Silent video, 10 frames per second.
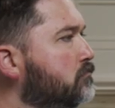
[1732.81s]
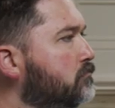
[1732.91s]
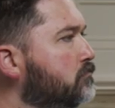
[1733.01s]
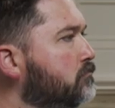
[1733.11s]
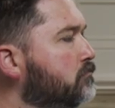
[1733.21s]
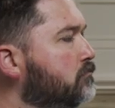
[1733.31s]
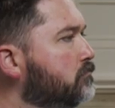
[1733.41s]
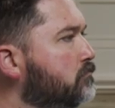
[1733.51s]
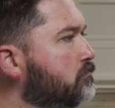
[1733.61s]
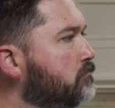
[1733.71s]

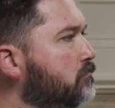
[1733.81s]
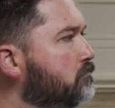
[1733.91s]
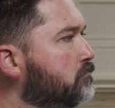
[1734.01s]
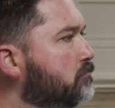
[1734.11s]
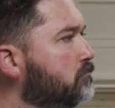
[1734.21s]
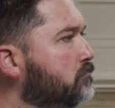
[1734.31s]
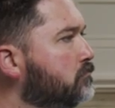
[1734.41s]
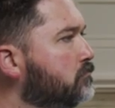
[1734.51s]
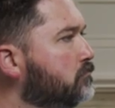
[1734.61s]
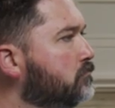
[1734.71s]

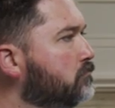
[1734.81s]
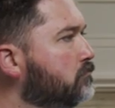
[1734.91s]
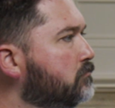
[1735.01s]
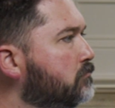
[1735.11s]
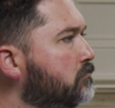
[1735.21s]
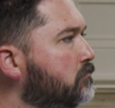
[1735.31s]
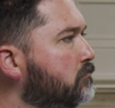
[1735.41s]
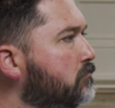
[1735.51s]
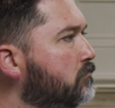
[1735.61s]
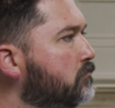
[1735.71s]

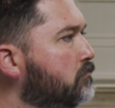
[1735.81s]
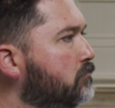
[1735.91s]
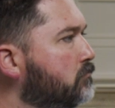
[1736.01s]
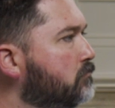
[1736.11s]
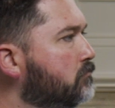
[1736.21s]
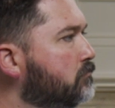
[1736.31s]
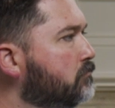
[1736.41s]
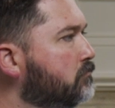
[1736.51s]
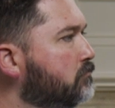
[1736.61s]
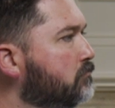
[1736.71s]

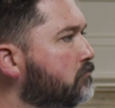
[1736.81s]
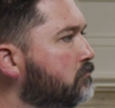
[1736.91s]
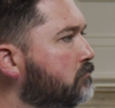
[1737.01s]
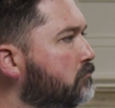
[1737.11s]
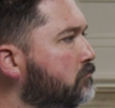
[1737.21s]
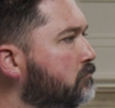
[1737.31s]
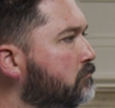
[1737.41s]
(not speaking)